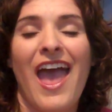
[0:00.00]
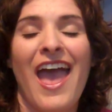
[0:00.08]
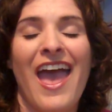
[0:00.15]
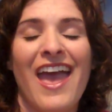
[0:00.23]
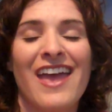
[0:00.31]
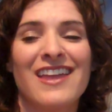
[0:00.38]

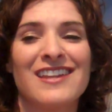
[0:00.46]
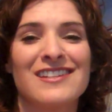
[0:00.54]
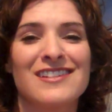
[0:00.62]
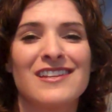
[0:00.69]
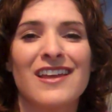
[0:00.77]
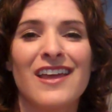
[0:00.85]

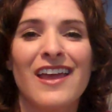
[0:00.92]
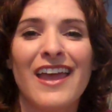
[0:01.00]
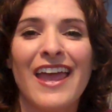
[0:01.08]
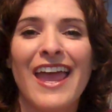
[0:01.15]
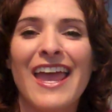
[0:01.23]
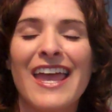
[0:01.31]
And
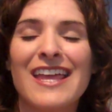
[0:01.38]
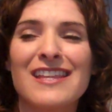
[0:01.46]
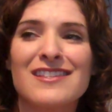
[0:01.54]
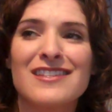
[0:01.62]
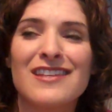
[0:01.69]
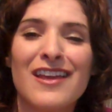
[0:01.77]

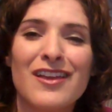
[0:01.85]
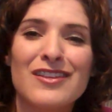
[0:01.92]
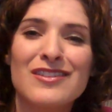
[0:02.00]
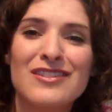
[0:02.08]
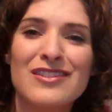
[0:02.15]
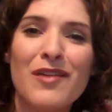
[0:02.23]
it's
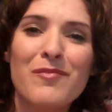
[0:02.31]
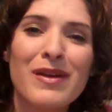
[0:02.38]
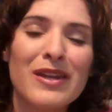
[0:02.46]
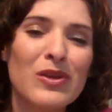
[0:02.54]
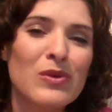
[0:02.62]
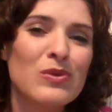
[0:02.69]

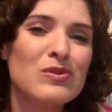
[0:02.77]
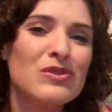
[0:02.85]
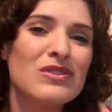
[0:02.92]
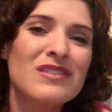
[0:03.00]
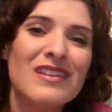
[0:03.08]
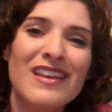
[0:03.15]
somebody who,
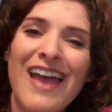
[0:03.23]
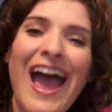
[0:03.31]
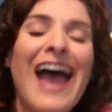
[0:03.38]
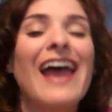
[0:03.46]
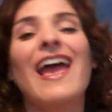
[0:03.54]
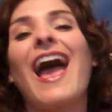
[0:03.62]

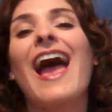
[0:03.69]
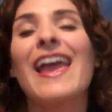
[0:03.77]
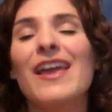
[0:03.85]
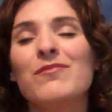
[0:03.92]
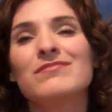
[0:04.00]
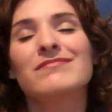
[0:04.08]

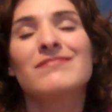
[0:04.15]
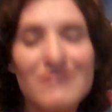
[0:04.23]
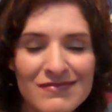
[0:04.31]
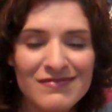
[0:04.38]
I'm